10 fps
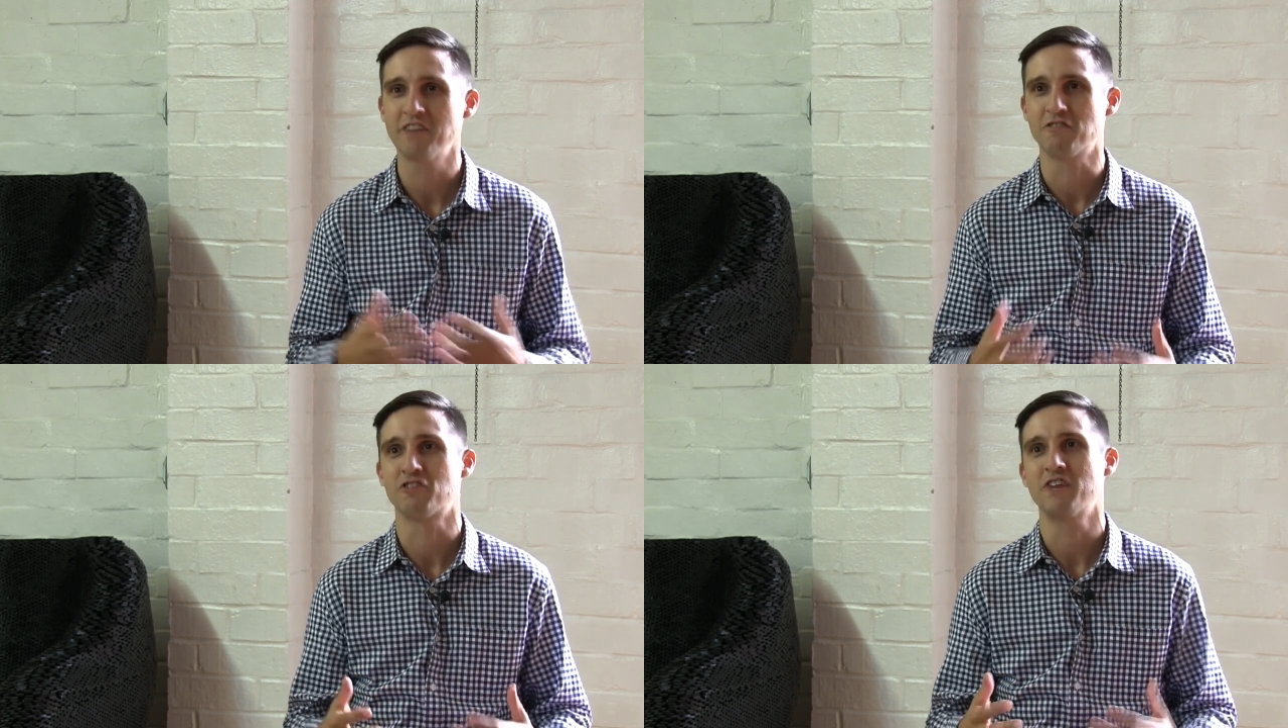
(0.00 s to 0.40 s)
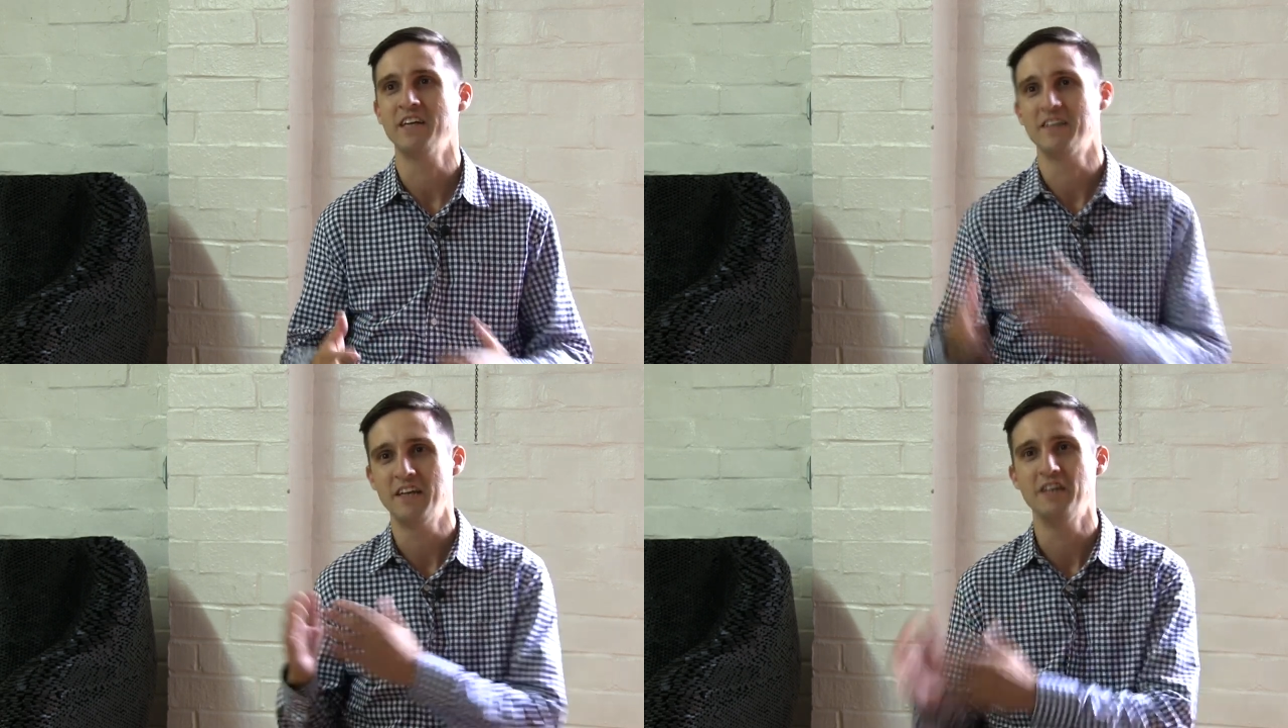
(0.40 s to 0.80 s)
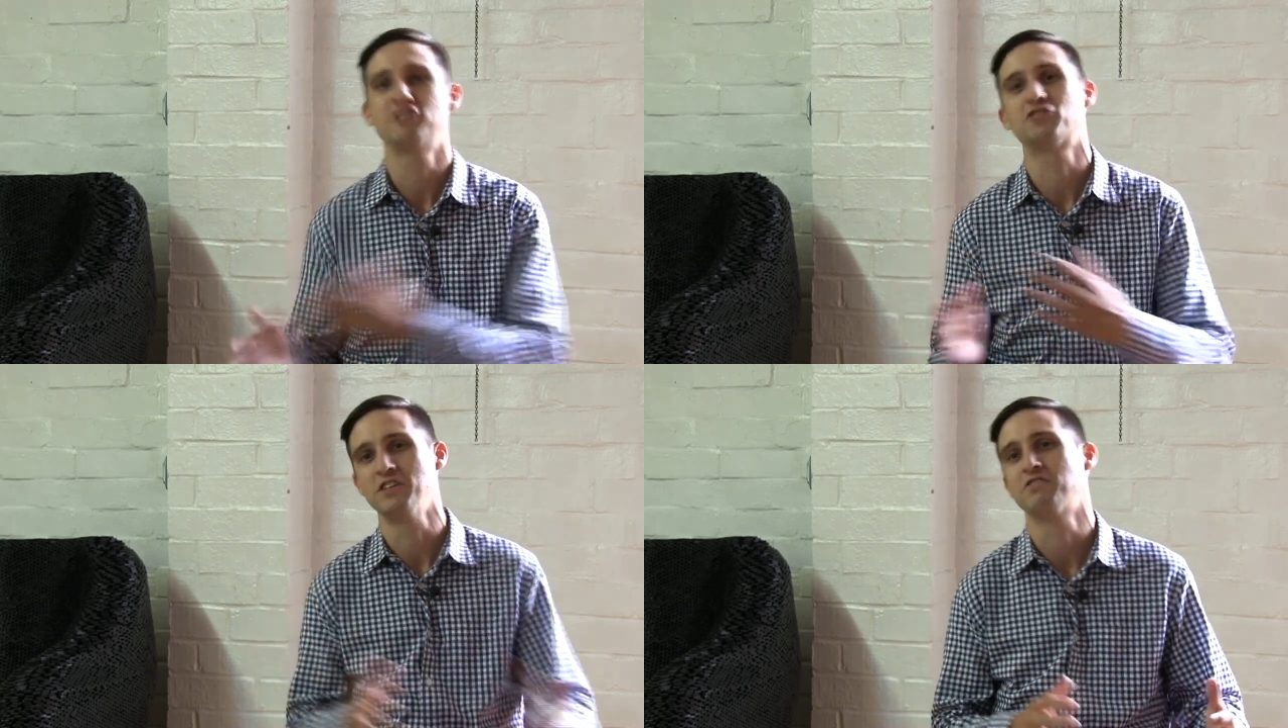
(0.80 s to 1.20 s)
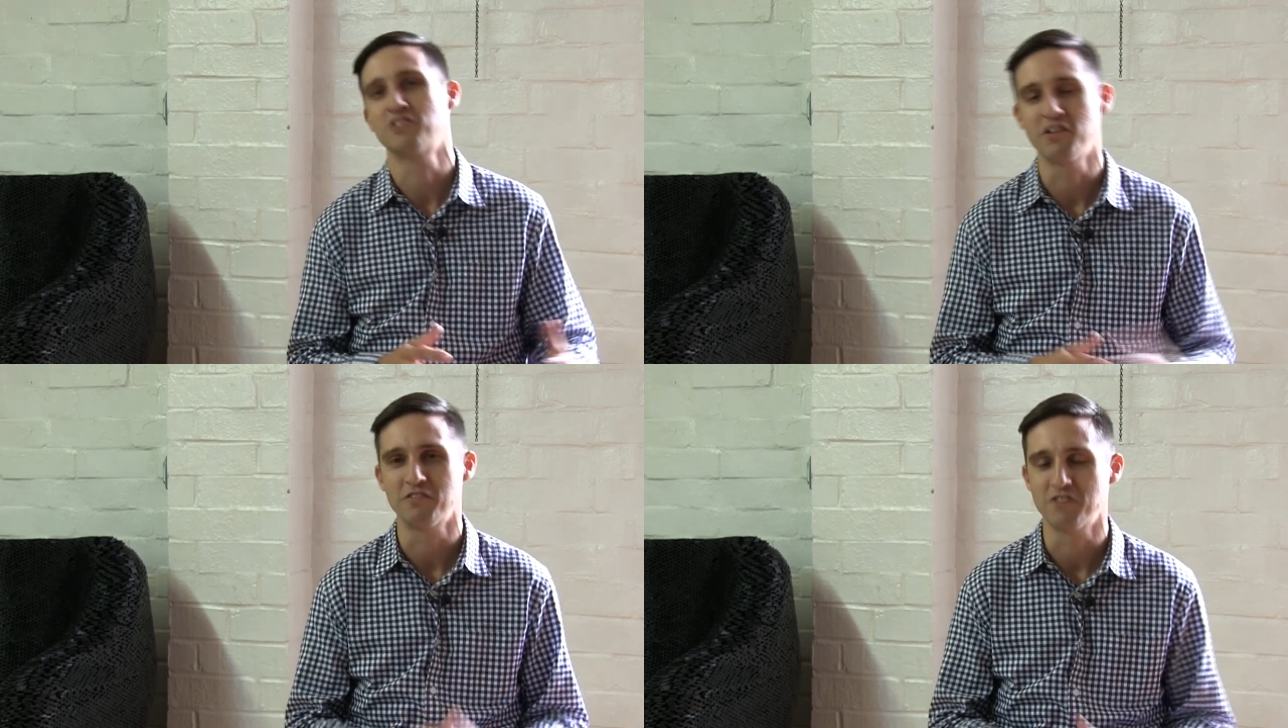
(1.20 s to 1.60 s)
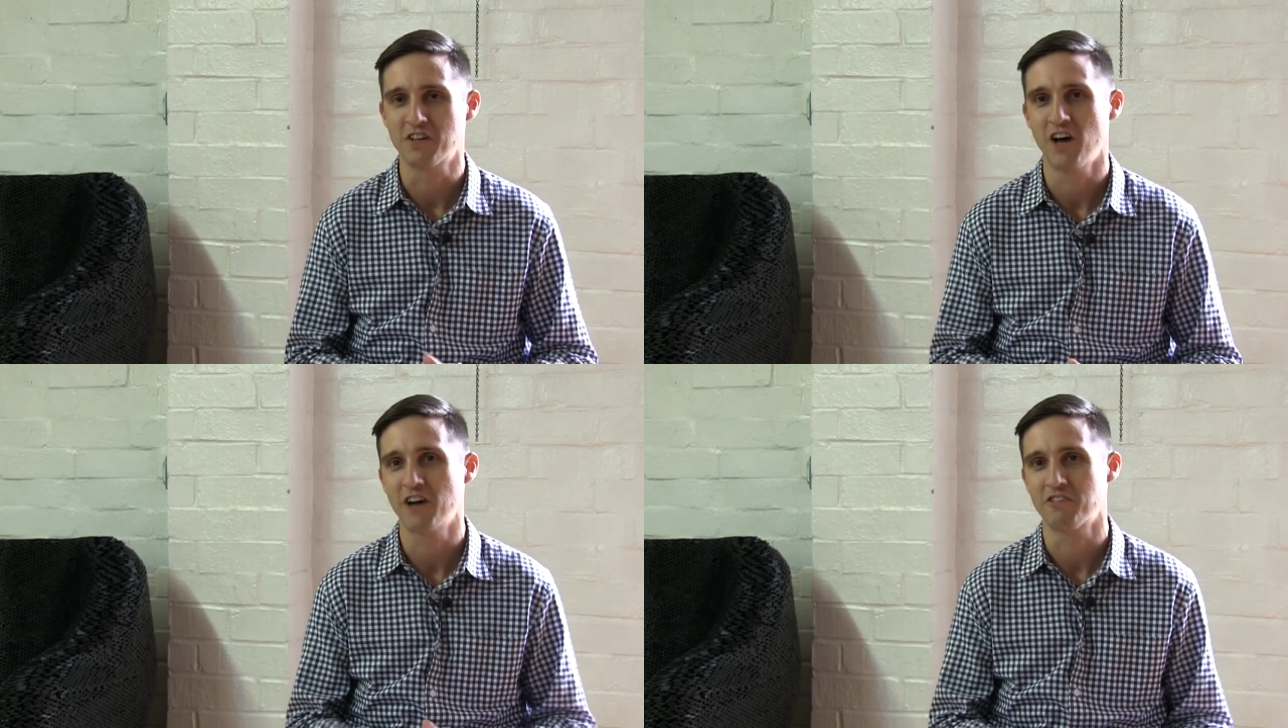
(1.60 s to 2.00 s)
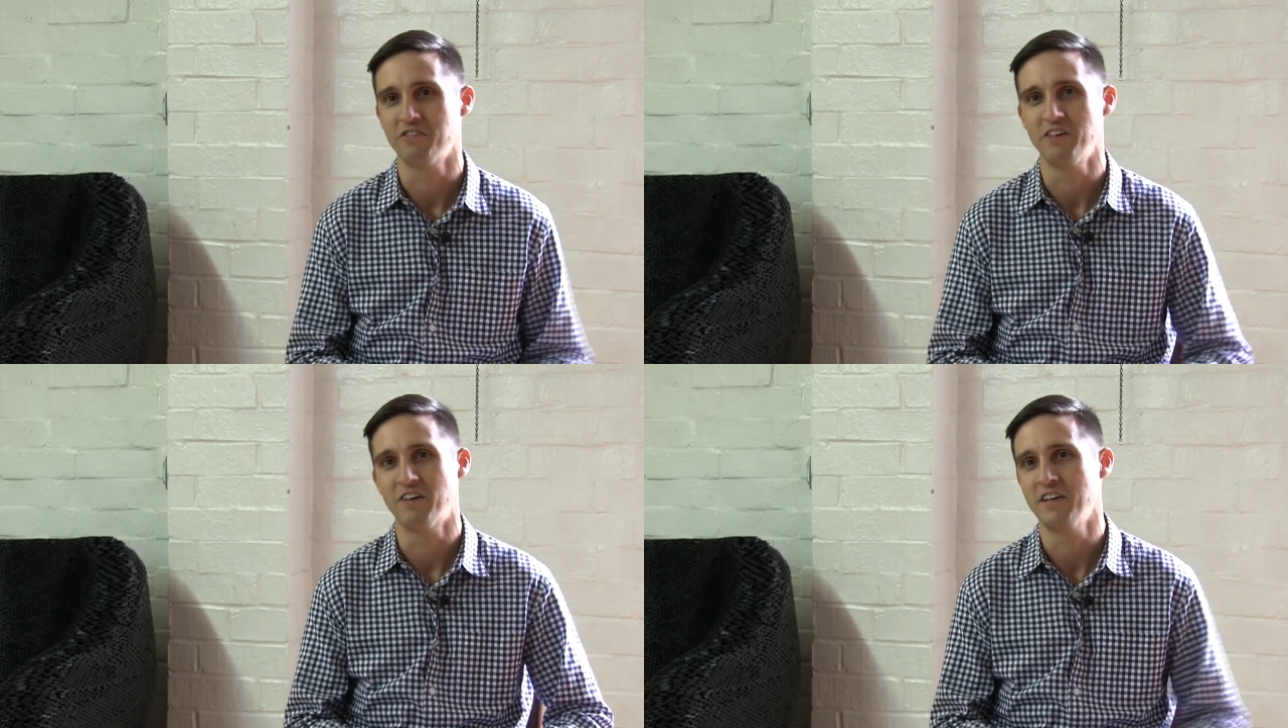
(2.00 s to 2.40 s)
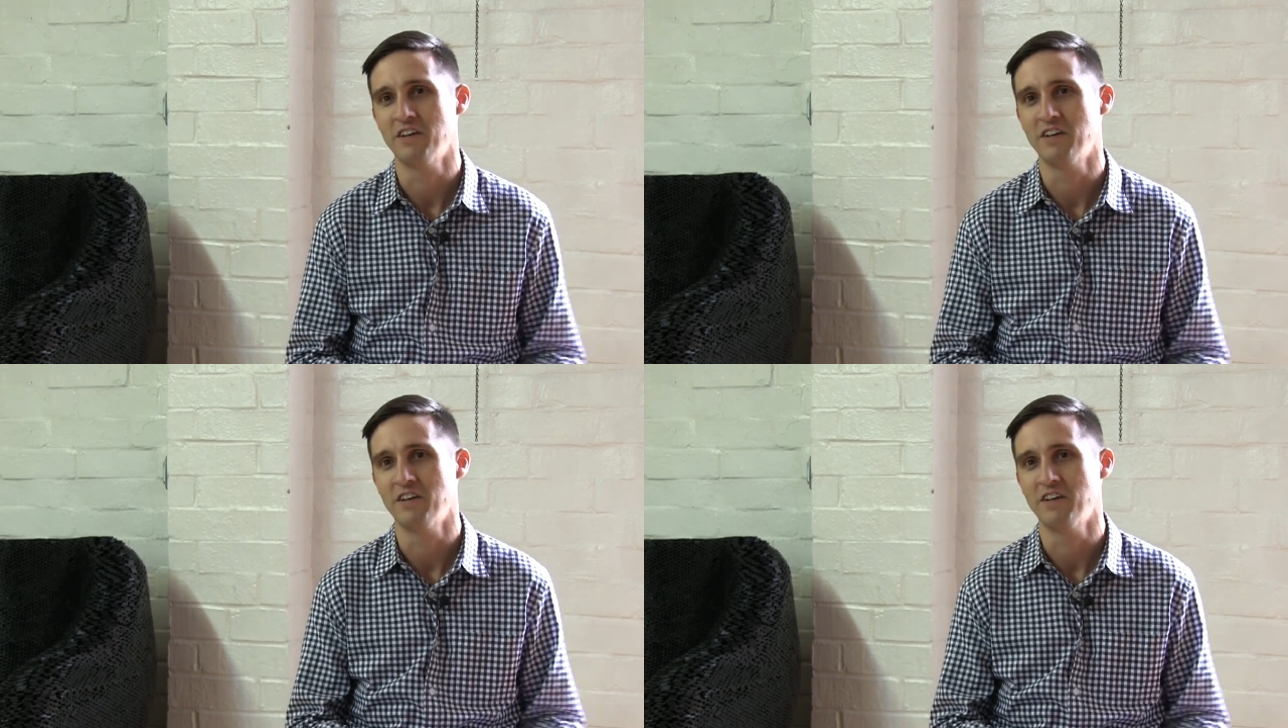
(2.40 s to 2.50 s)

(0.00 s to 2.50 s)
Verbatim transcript: of great history of Southern photography, right?